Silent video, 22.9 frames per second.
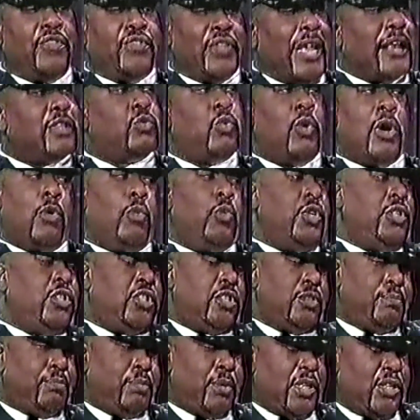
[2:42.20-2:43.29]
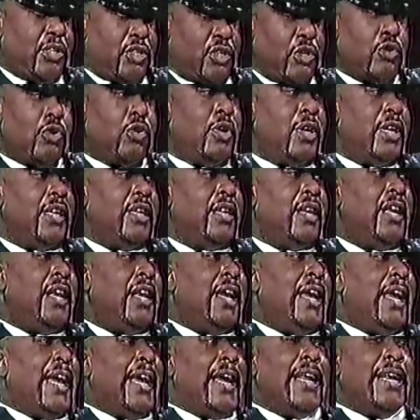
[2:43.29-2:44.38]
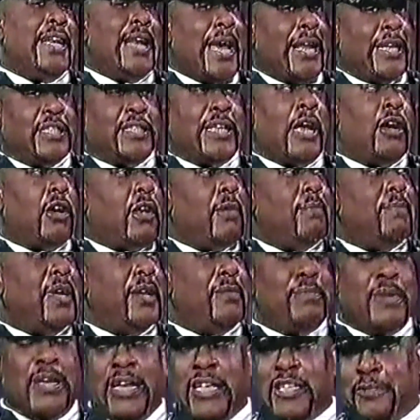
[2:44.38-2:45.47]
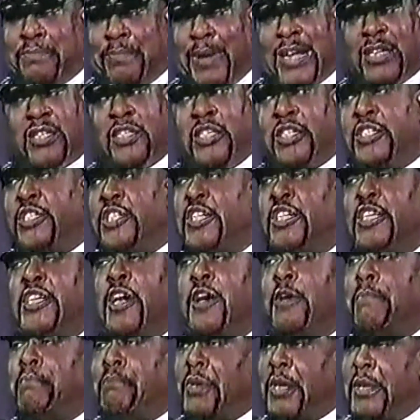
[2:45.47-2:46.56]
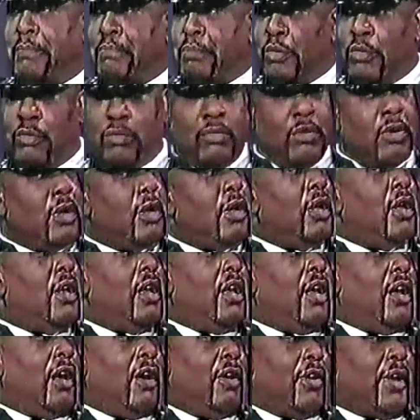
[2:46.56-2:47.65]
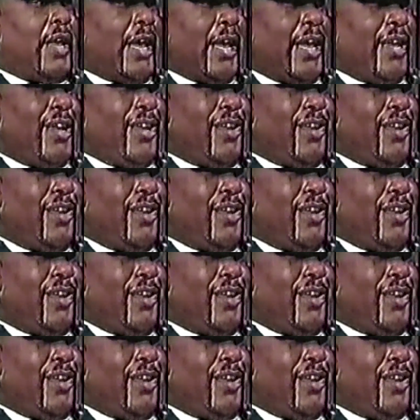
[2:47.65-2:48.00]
that's what we should be doing, and that is our commitment, especially to the young people, okay?